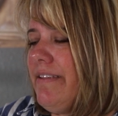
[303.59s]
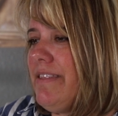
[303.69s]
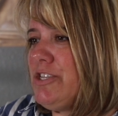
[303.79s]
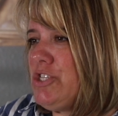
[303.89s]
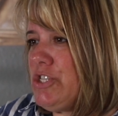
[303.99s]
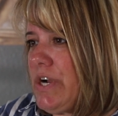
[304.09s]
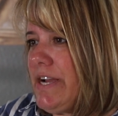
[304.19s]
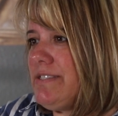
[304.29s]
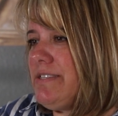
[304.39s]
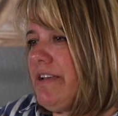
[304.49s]
the
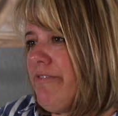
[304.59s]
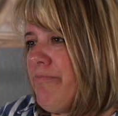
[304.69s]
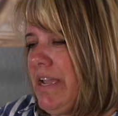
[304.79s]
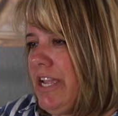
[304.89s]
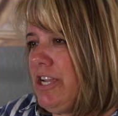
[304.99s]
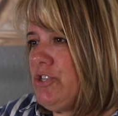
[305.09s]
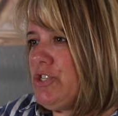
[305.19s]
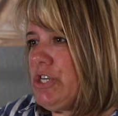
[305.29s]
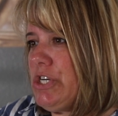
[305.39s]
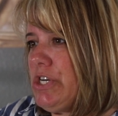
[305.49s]
stress of making
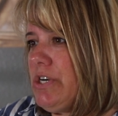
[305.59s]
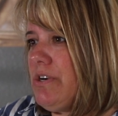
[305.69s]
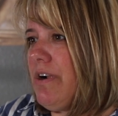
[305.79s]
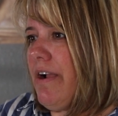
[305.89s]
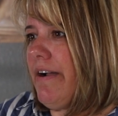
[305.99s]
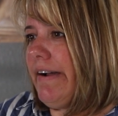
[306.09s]
sure